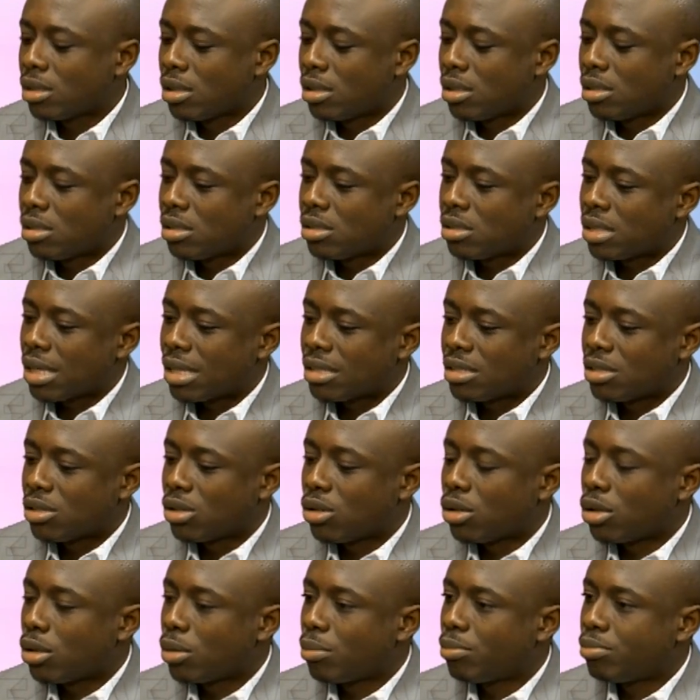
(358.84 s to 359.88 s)
setting
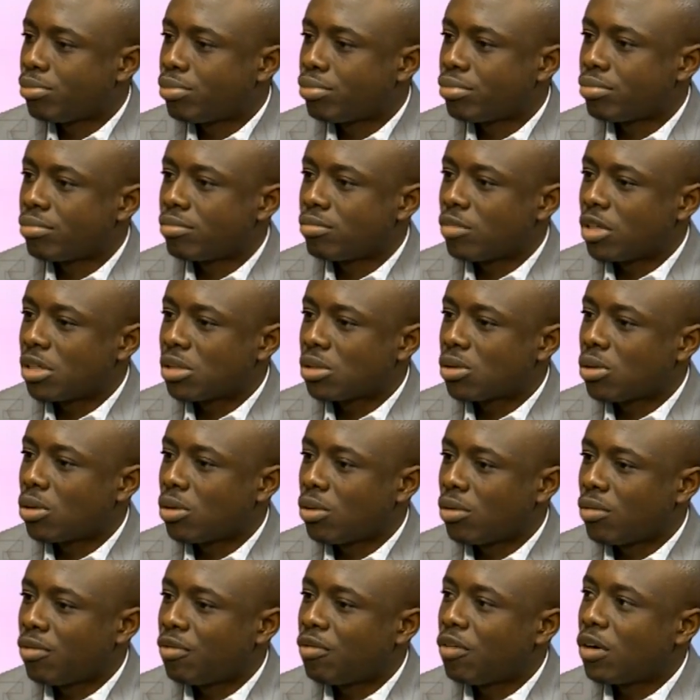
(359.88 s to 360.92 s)
up, what's it
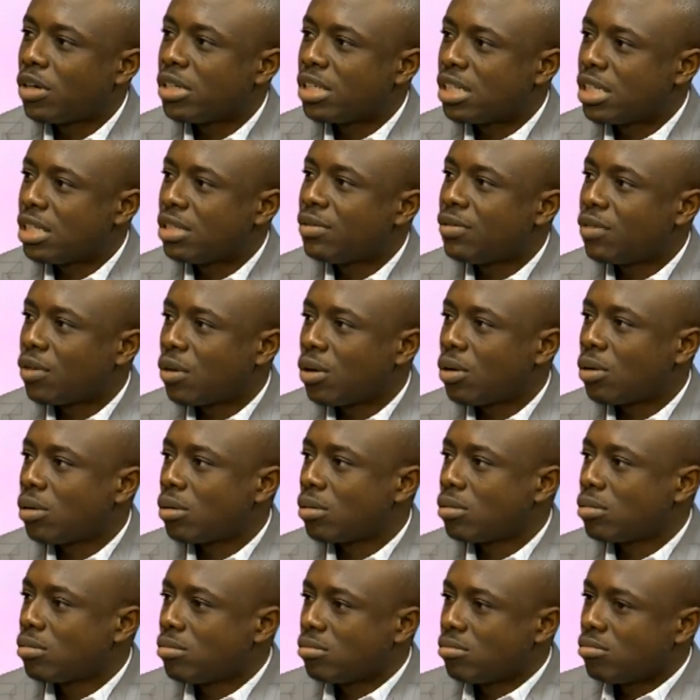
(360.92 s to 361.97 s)
called, funding for
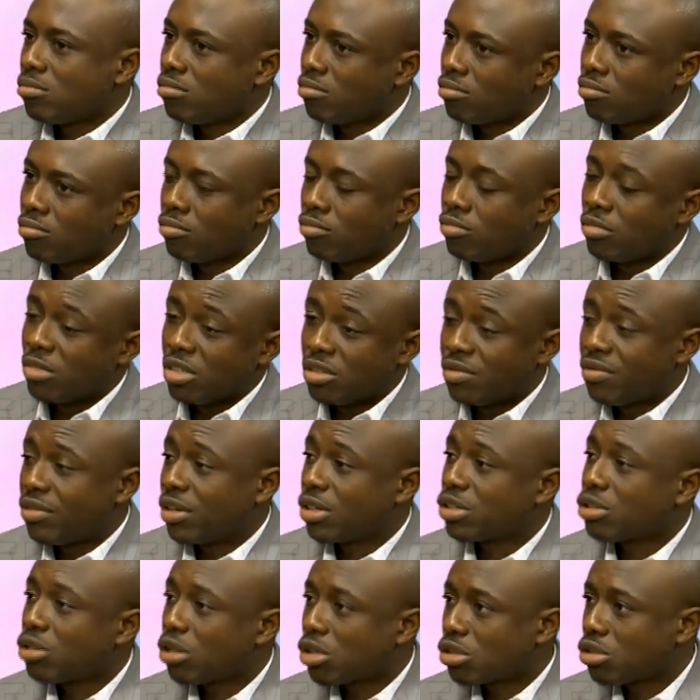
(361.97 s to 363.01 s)

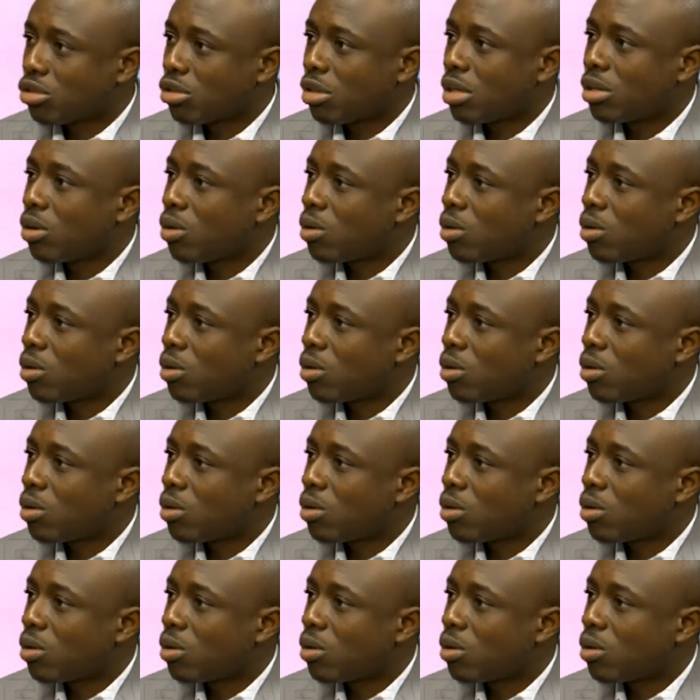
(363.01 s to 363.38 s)
infrastructure and all